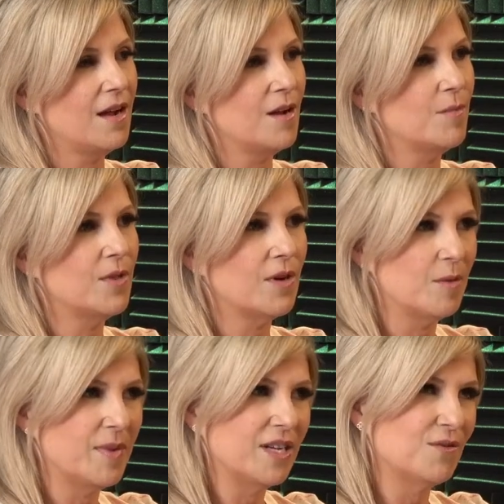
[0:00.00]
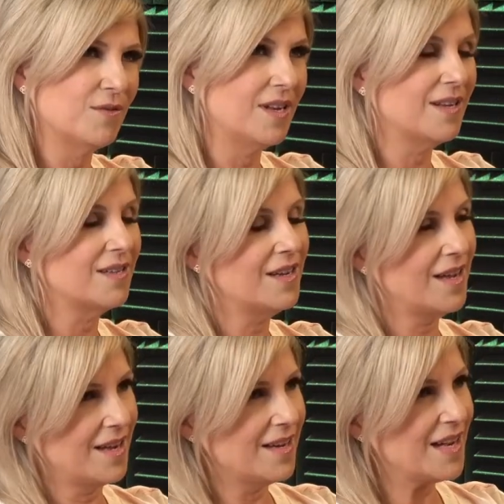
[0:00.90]
their inpatient feeding clinic
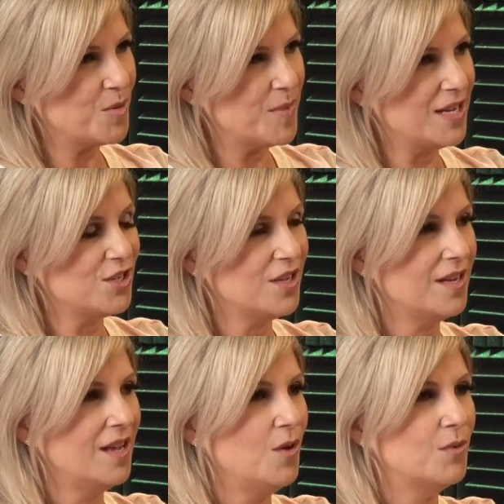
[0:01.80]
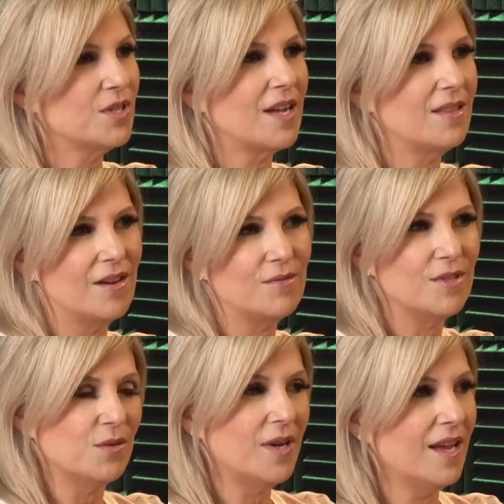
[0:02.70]
and outpatient, which I loved
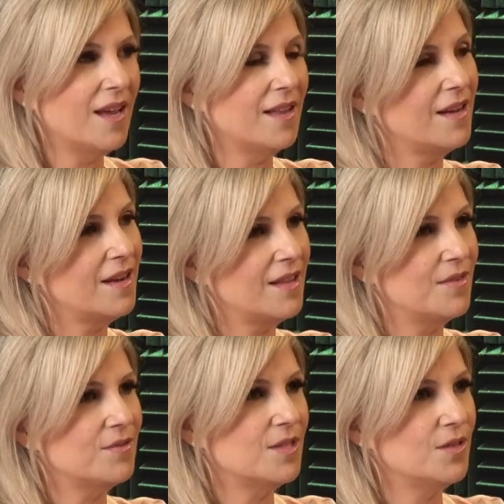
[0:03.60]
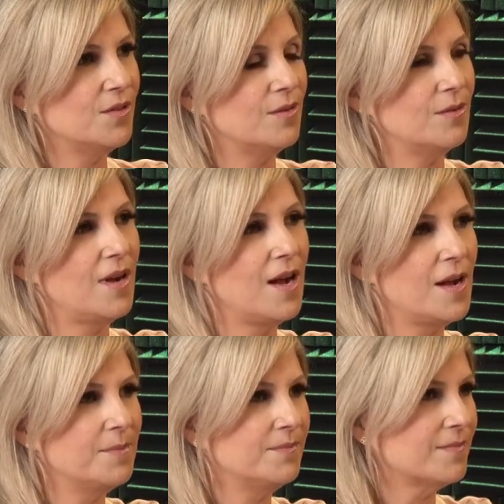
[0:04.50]
doing. And then I left to
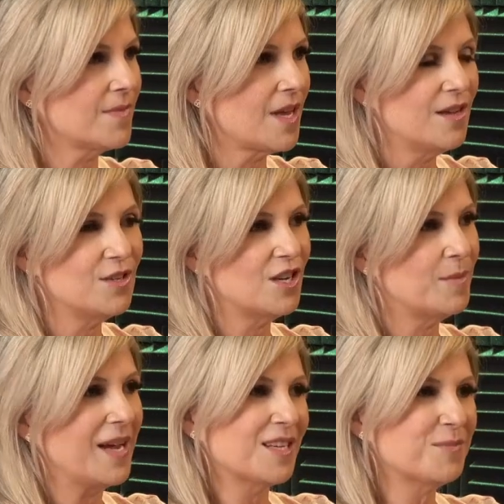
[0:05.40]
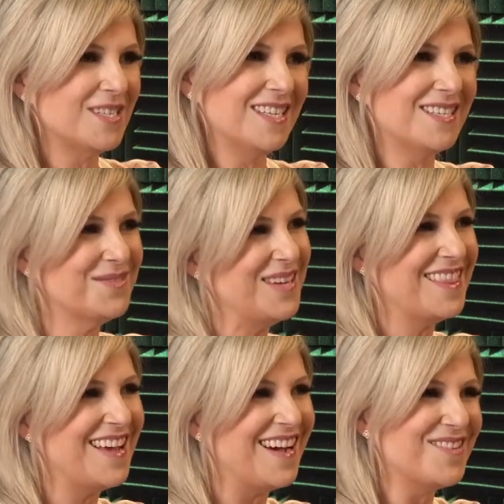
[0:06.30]
share my expertise with
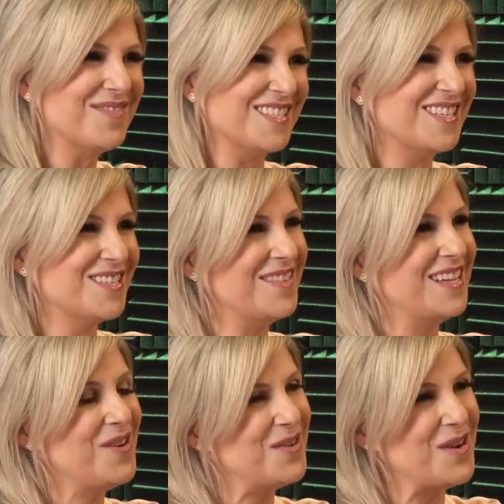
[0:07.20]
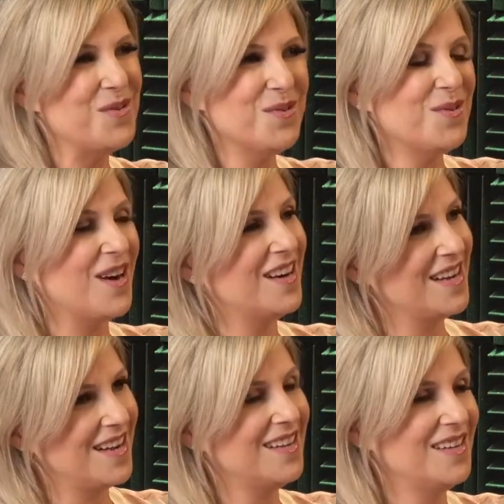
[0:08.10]
residents of Lake Nona who are
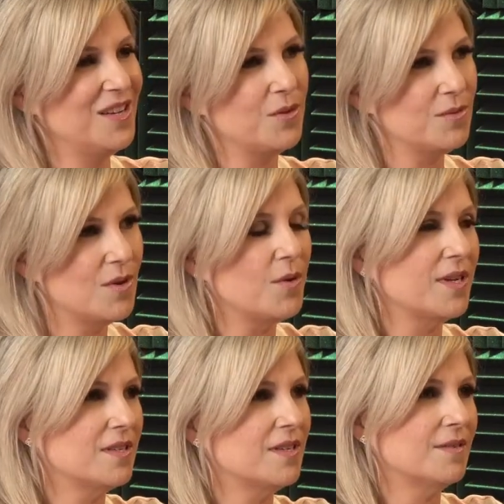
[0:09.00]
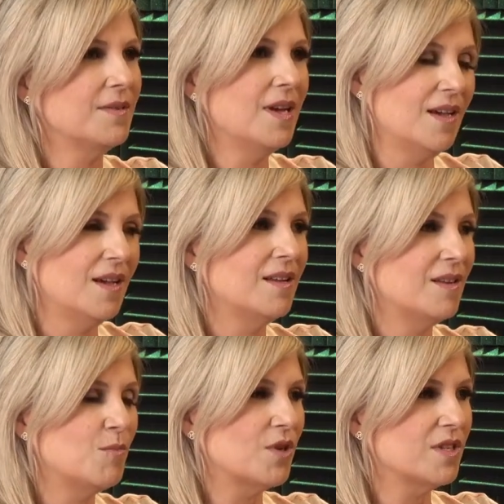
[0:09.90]
not, going to
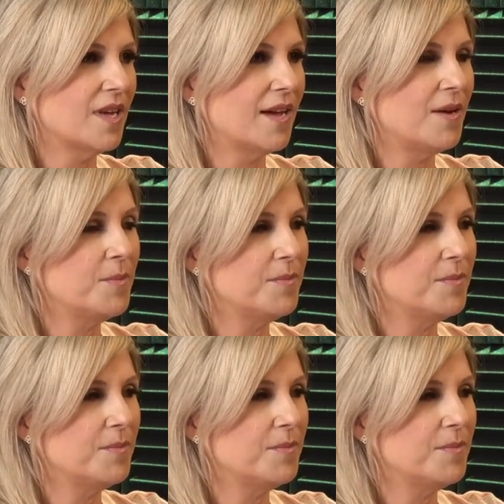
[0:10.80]
Nemours to get help.